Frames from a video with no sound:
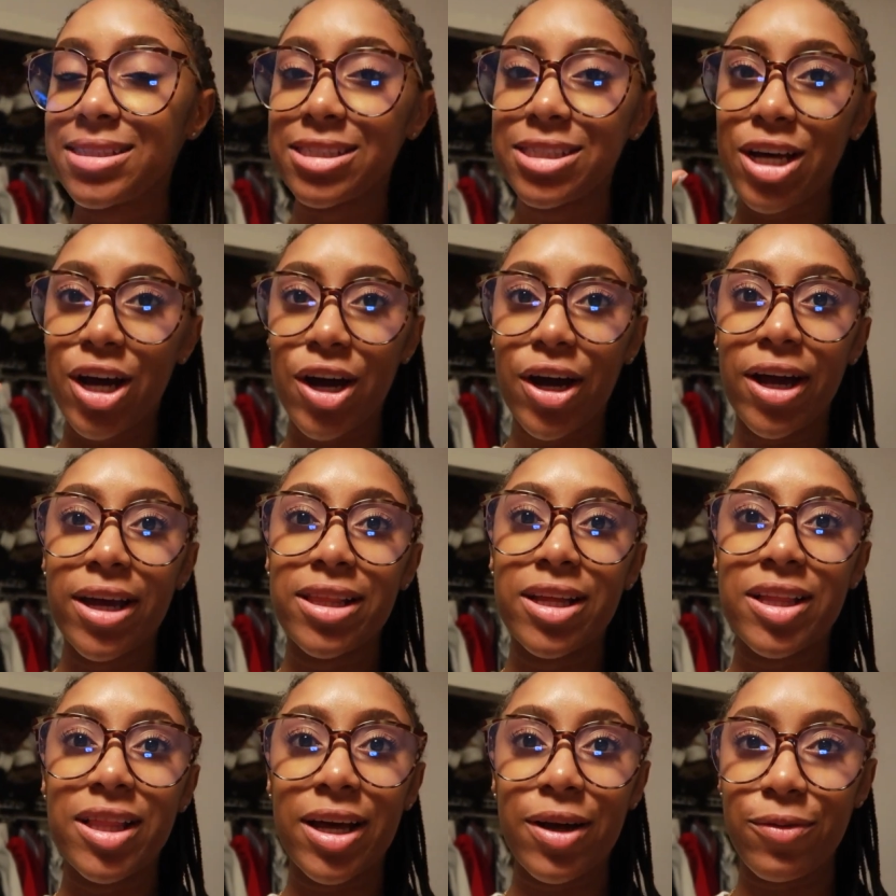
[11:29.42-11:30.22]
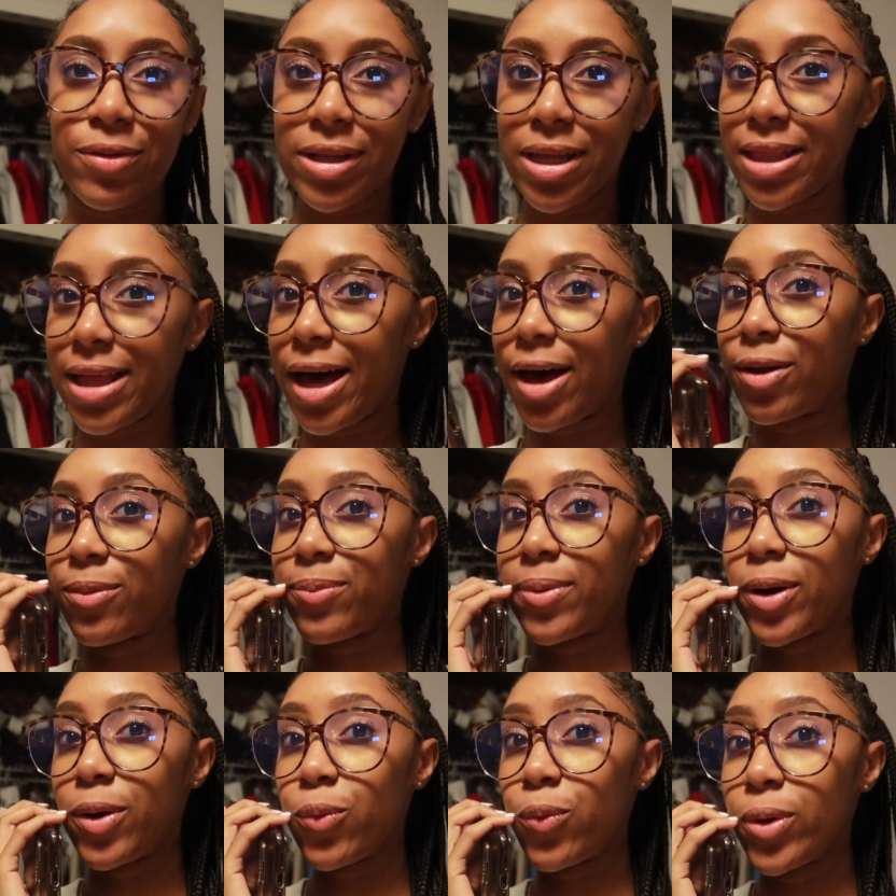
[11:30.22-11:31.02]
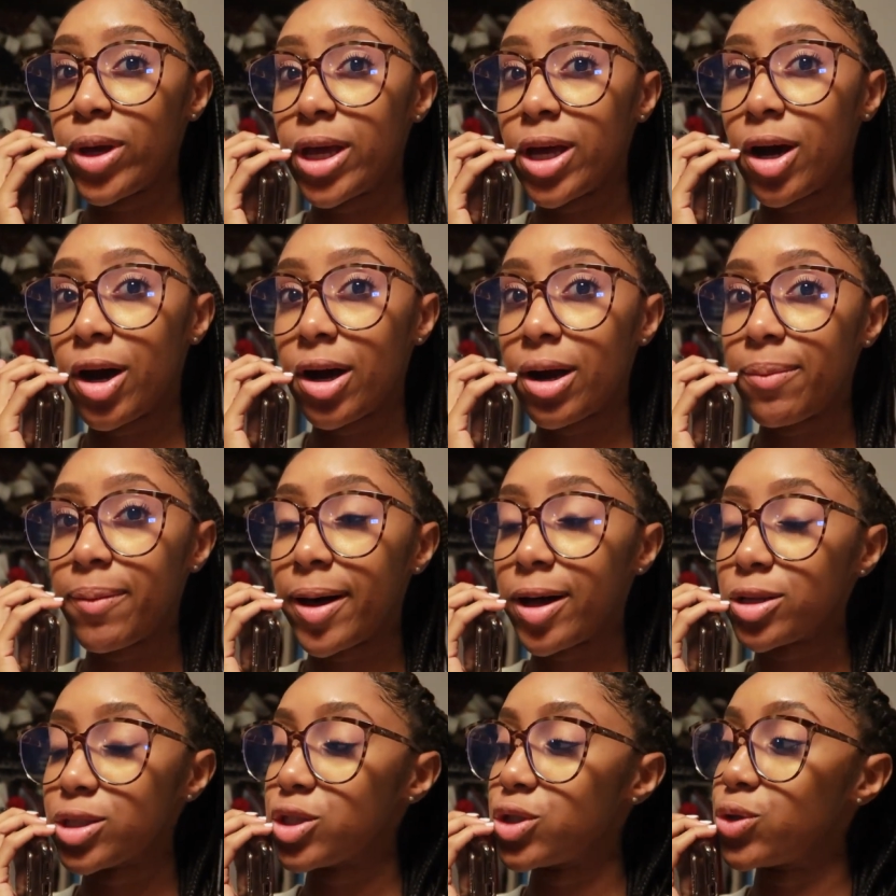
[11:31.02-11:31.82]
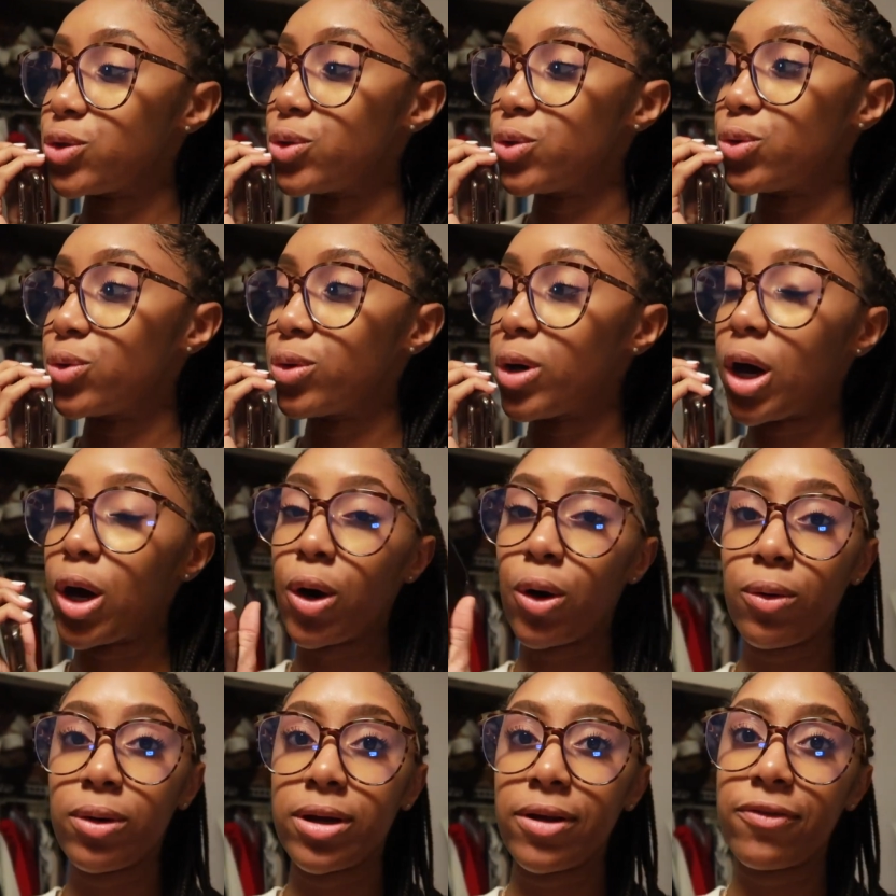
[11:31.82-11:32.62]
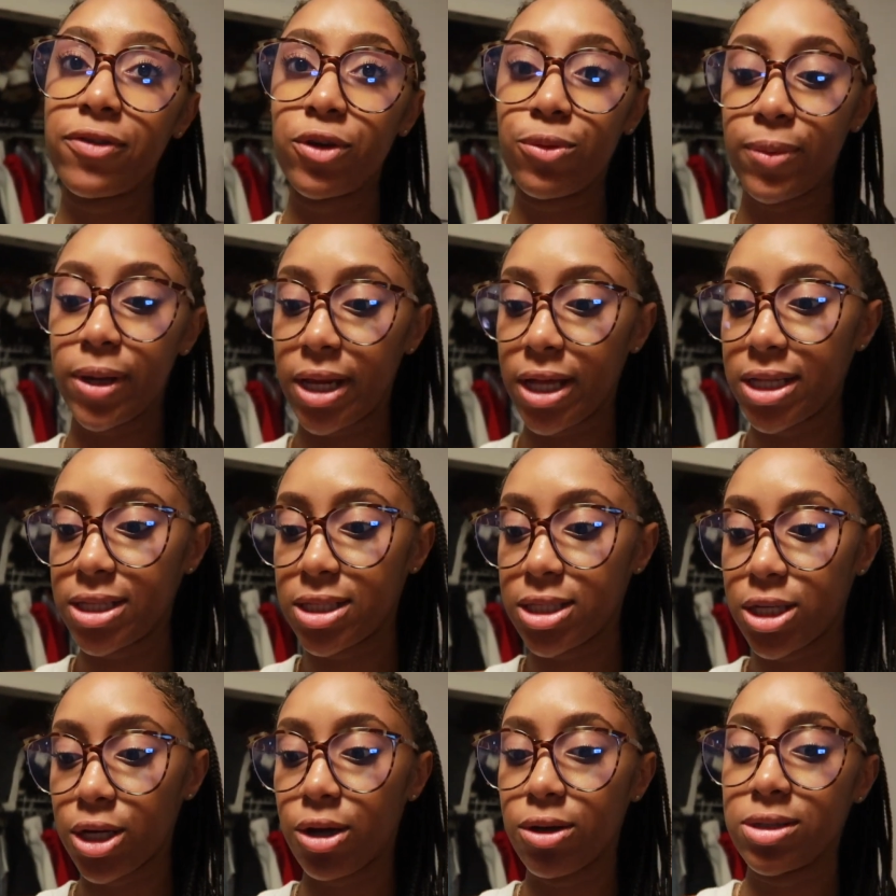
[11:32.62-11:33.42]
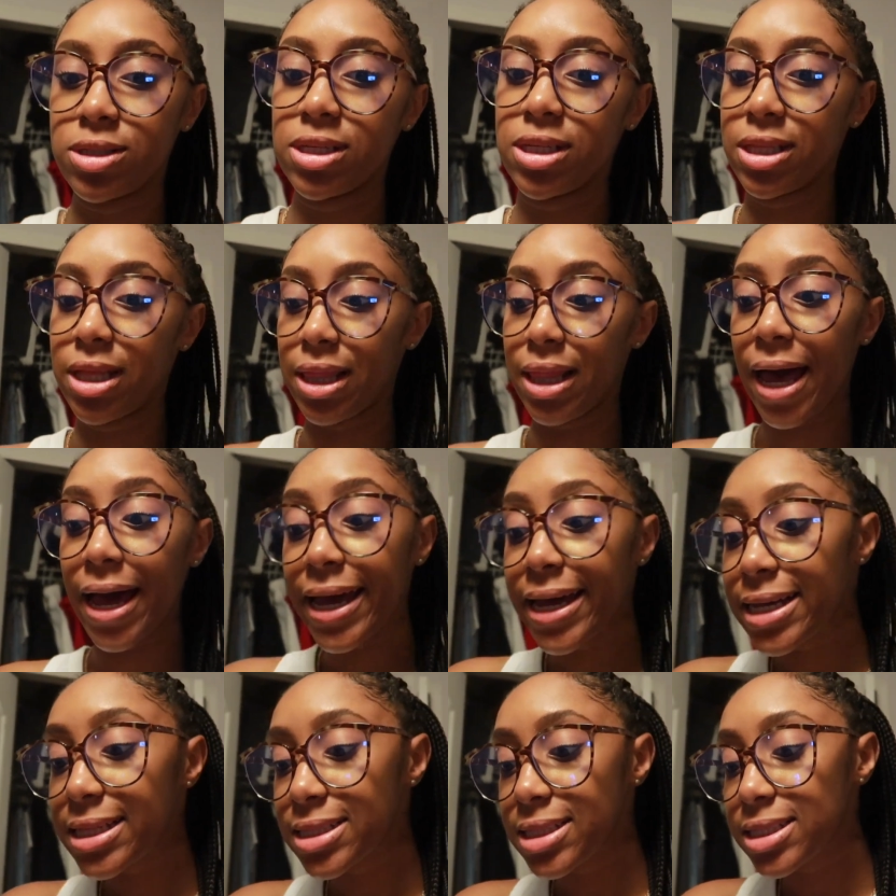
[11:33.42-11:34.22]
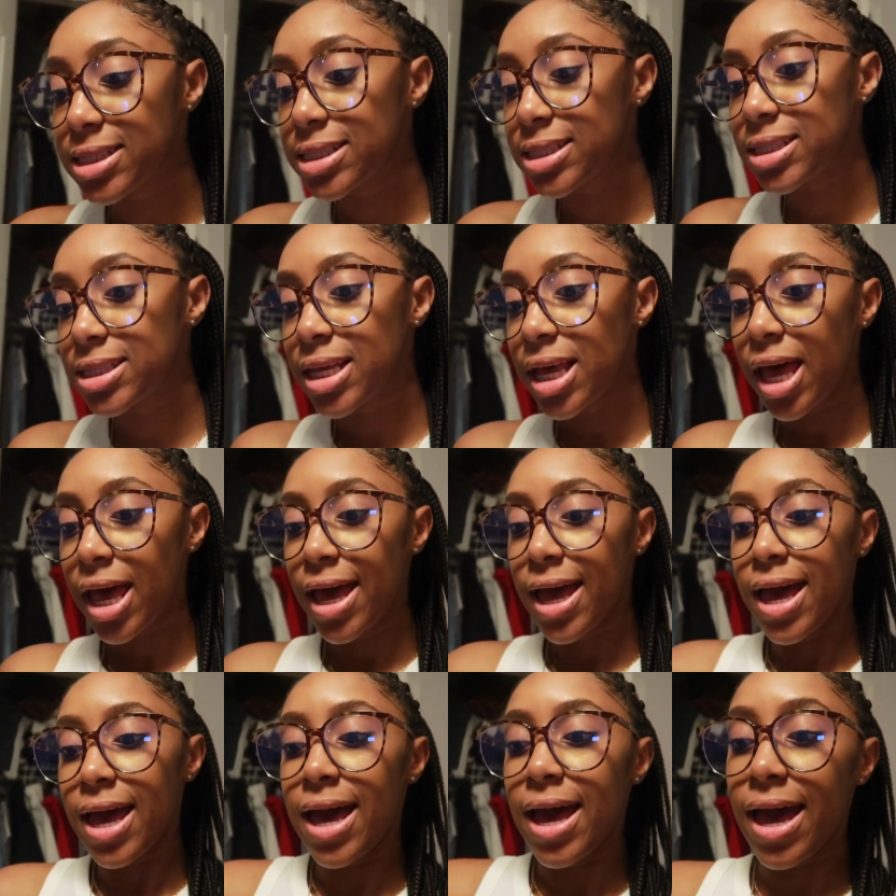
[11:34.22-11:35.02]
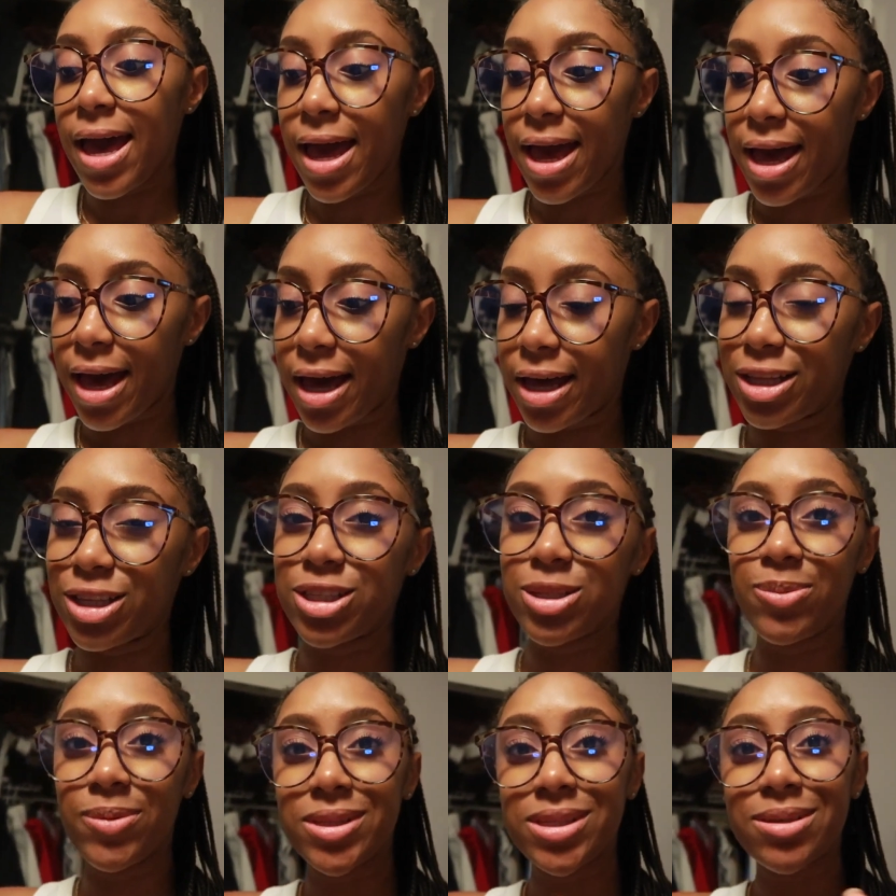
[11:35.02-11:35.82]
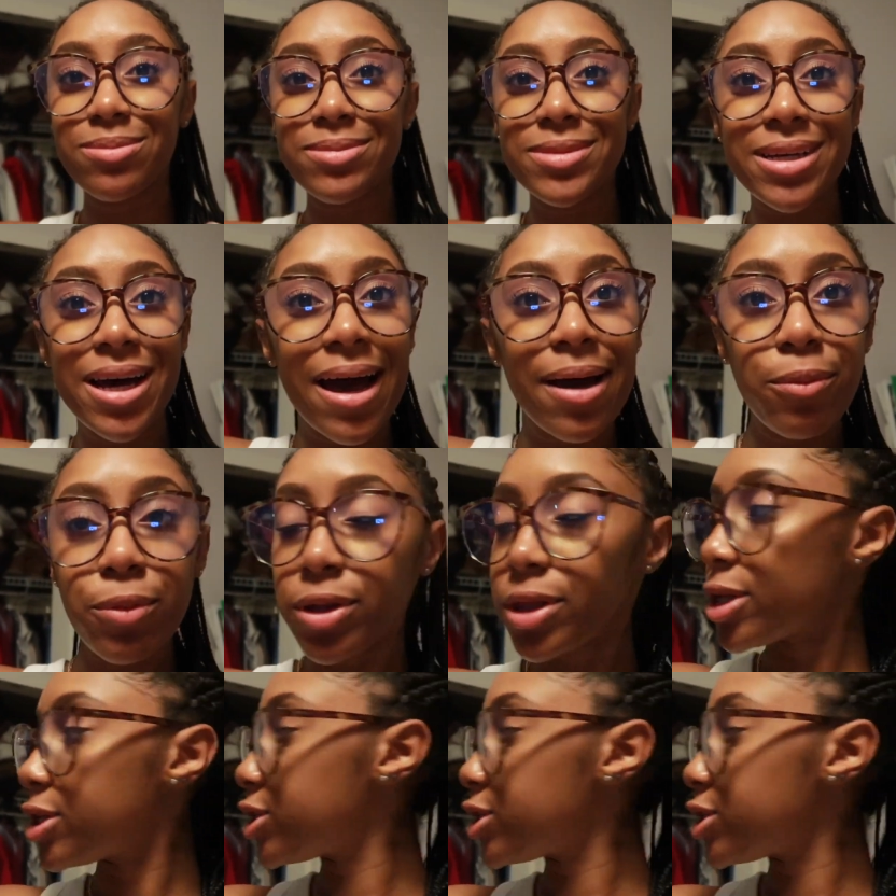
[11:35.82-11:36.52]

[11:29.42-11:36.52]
Sorry, they're like really loud, but we are about to go in a few minutes to go see the lights and spend some time with